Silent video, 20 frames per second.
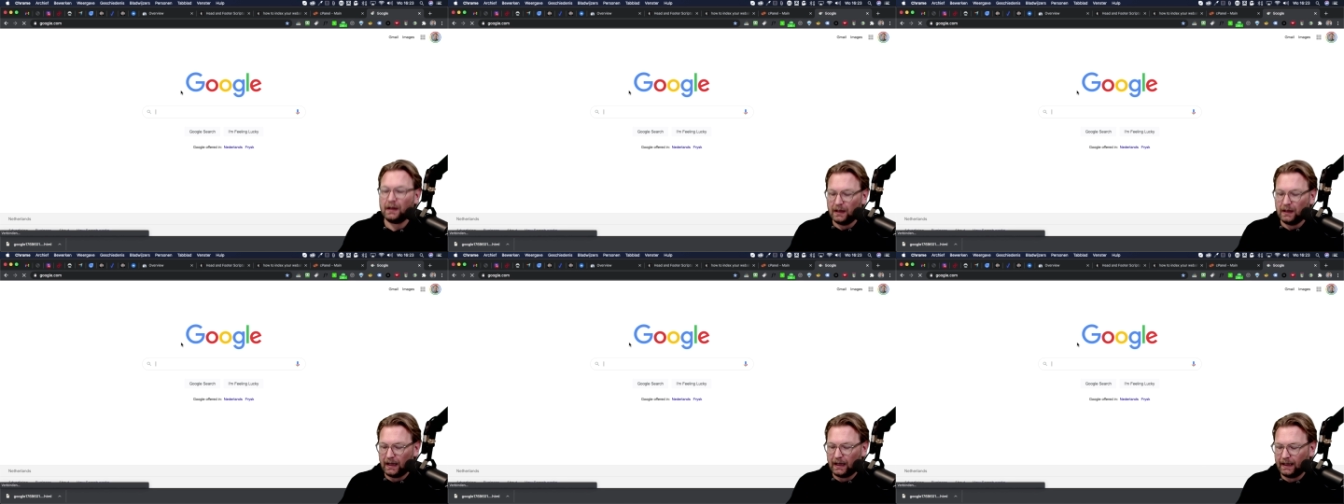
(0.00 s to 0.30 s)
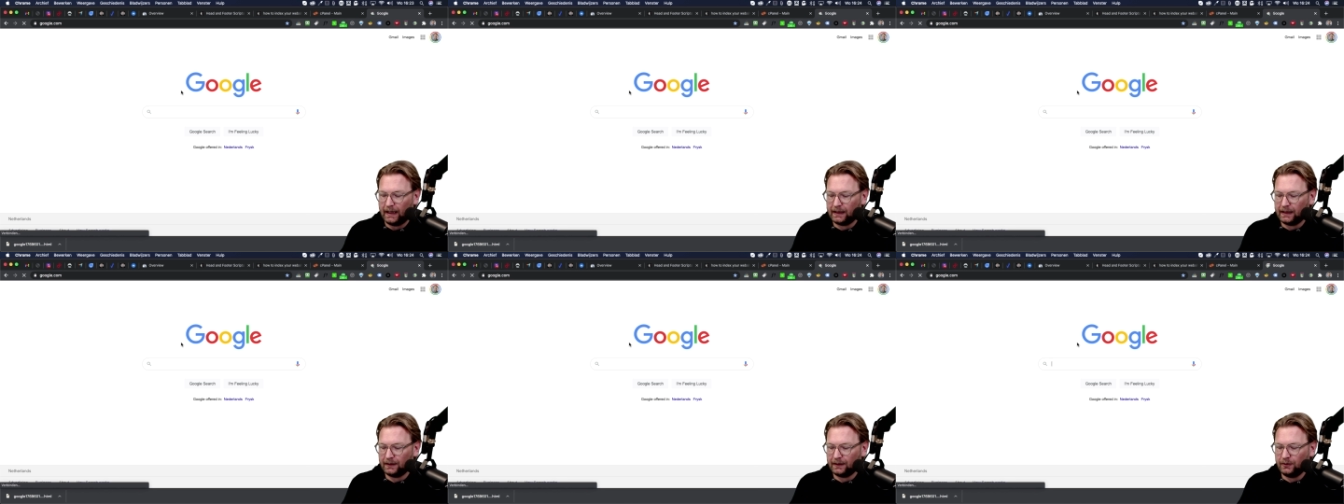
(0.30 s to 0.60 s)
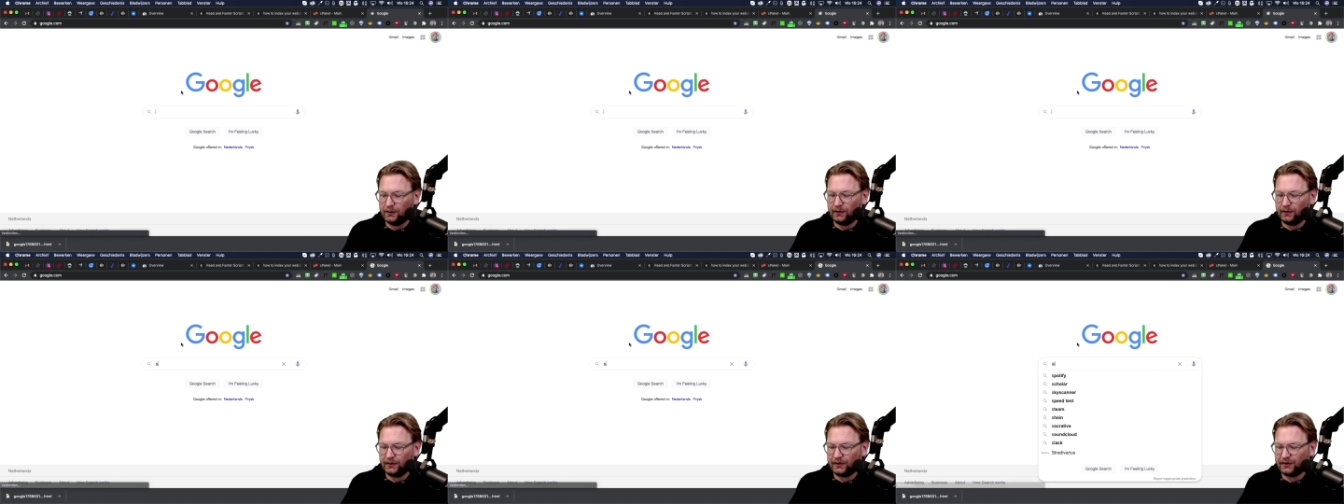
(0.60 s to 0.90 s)
I can
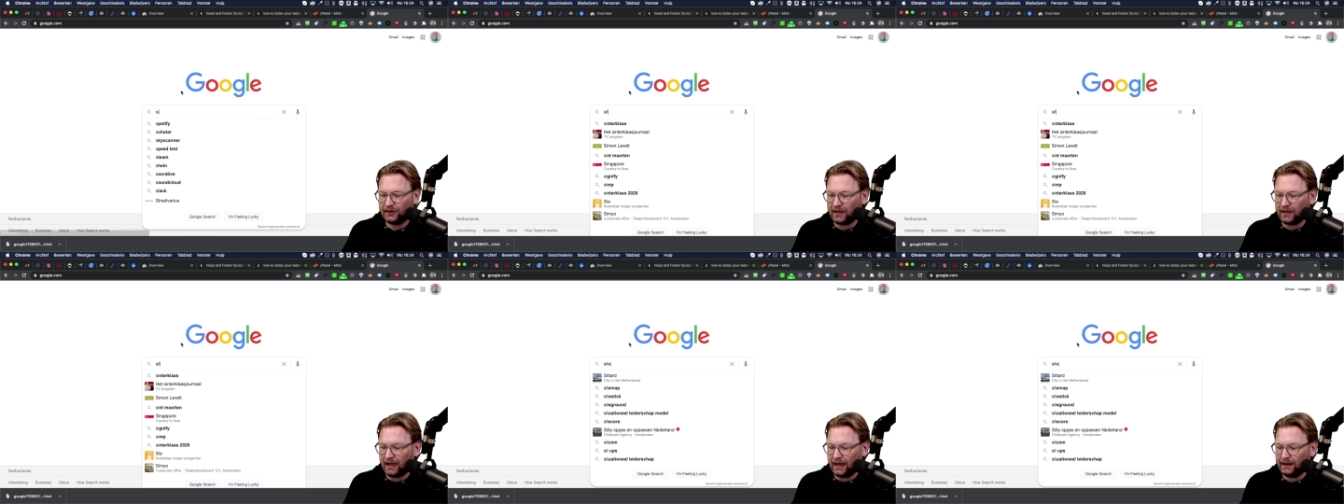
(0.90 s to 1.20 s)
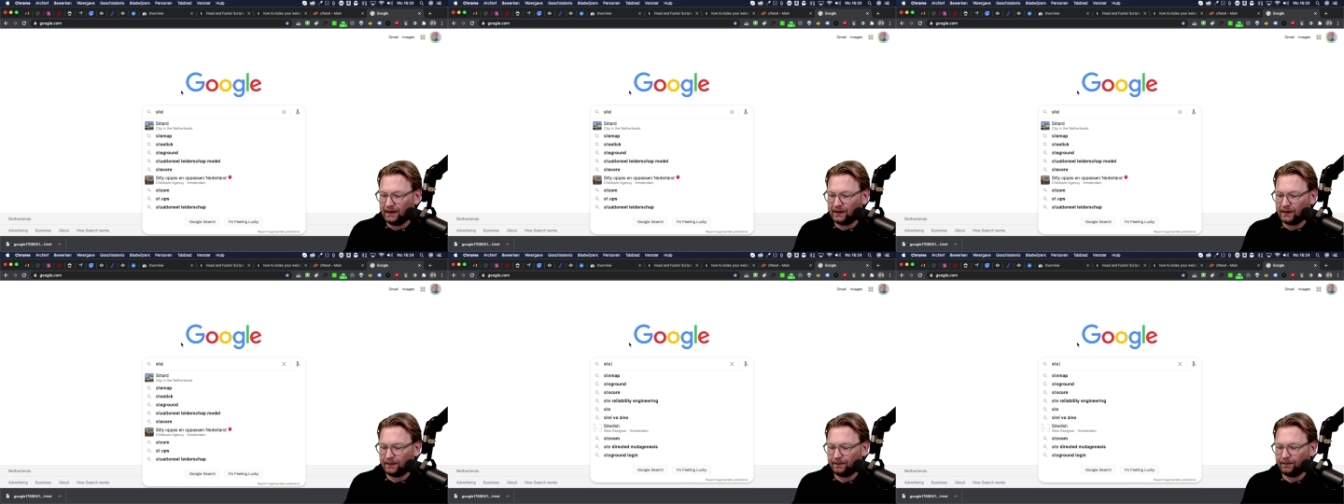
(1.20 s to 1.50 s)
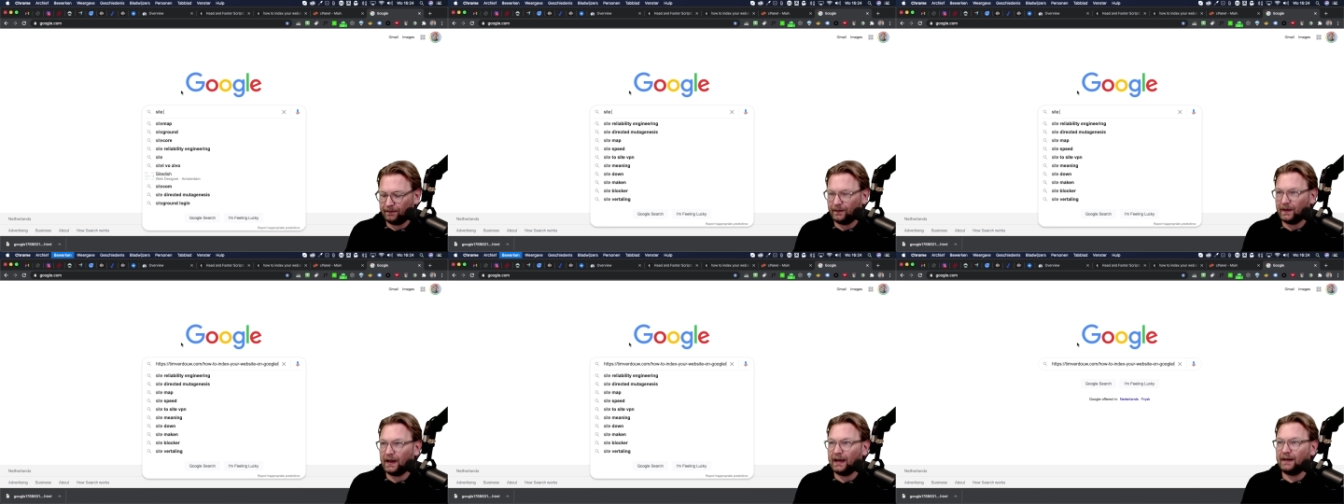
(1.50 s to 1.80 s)
do site
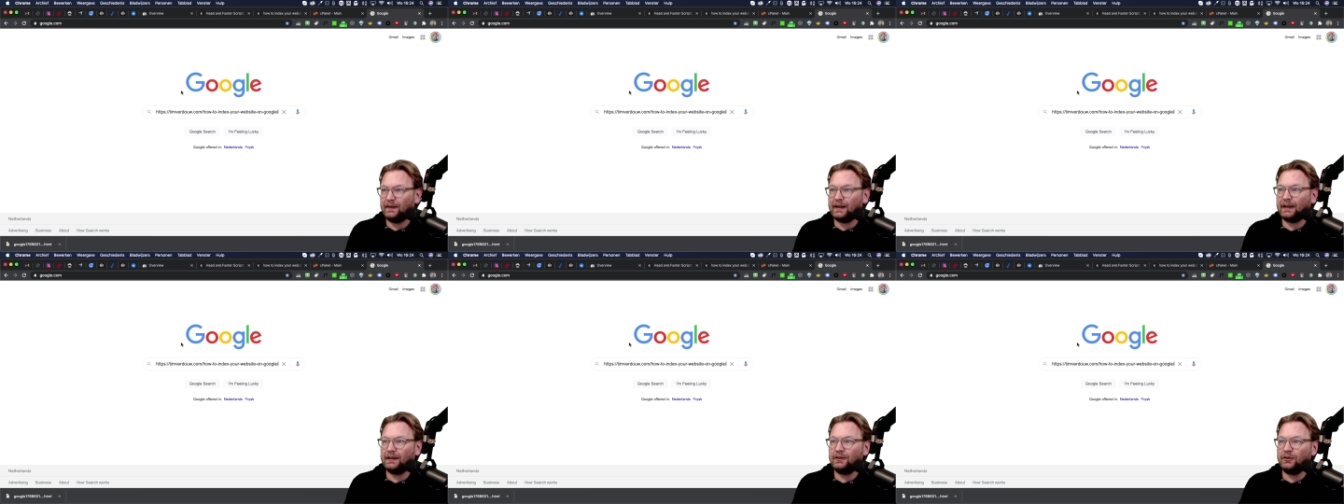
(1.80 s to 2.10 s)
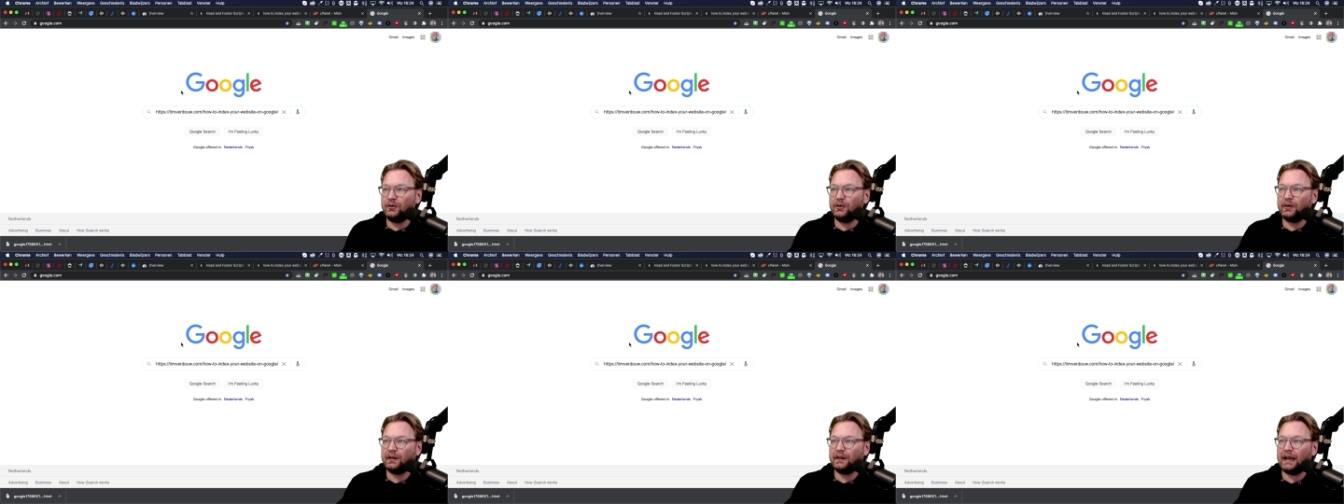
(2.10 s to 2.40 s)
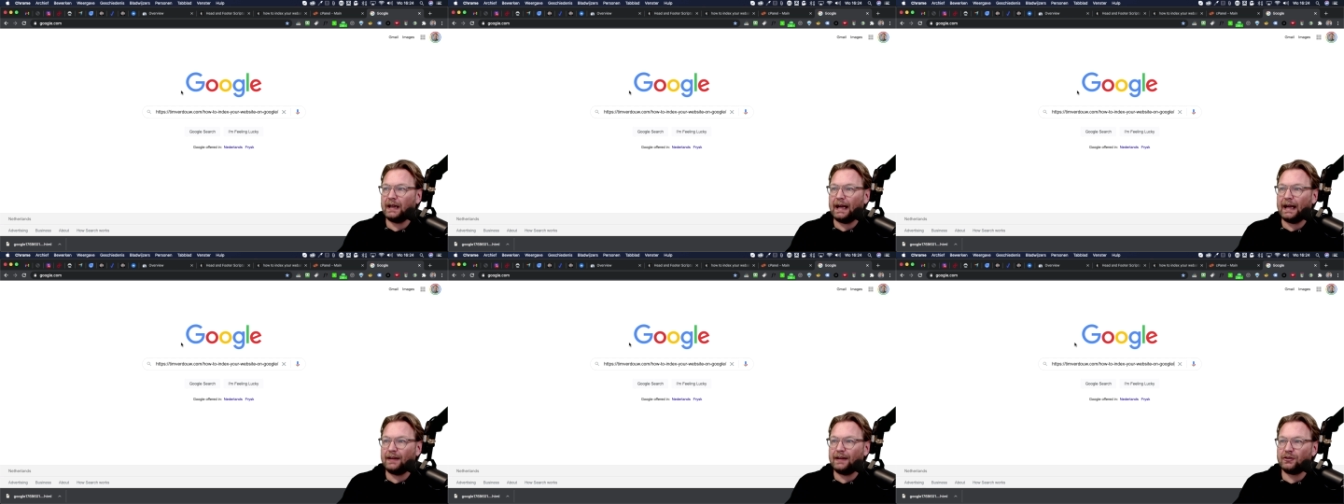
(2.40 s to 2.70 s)
and then you can
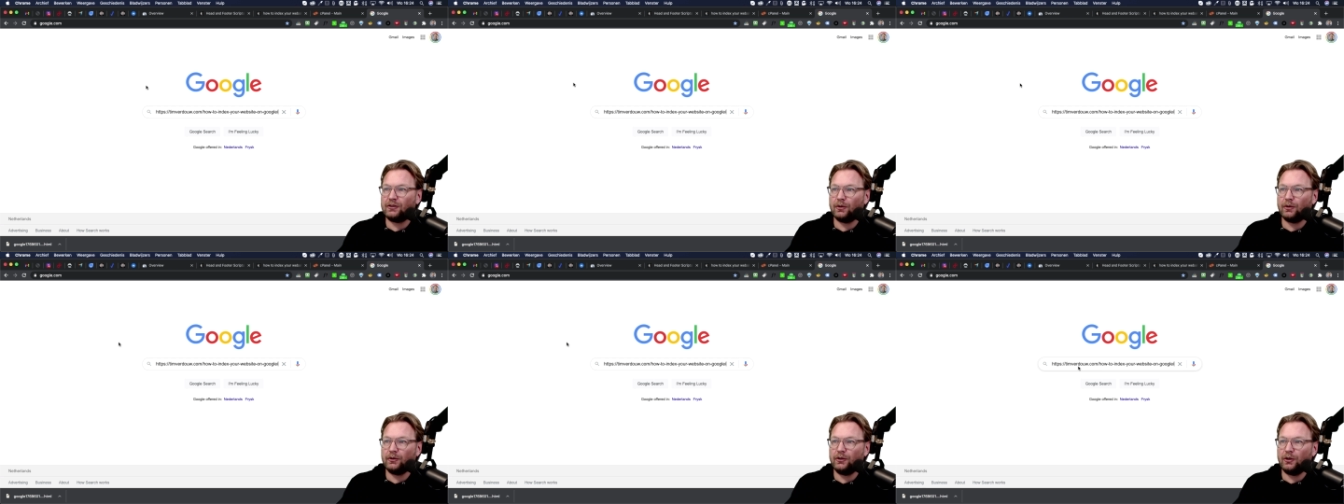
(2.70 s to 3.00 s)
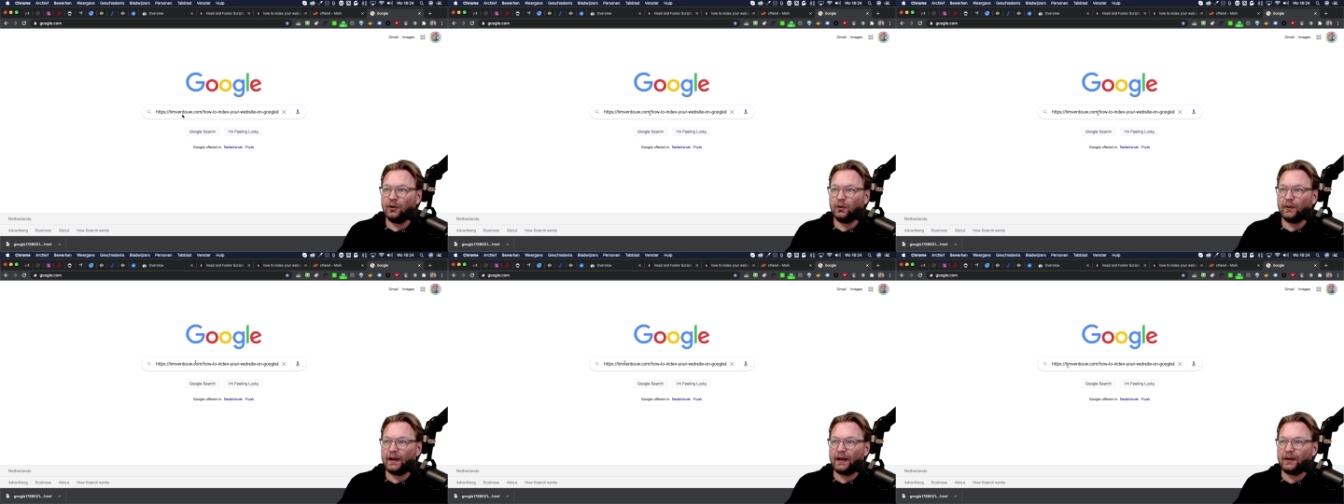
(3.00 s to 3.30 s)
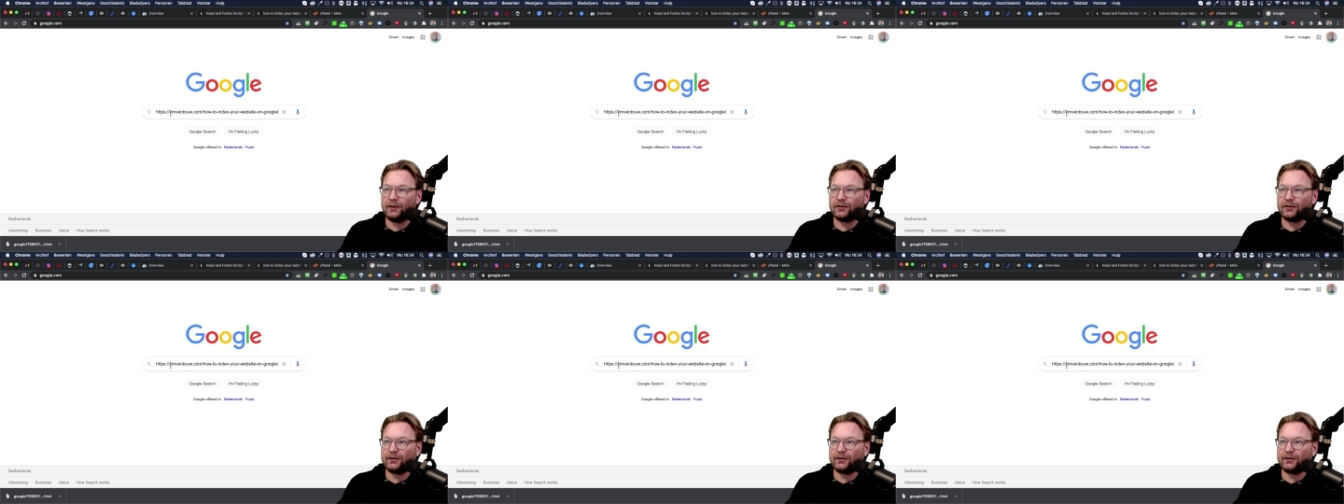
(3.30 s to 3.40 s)
add your URL.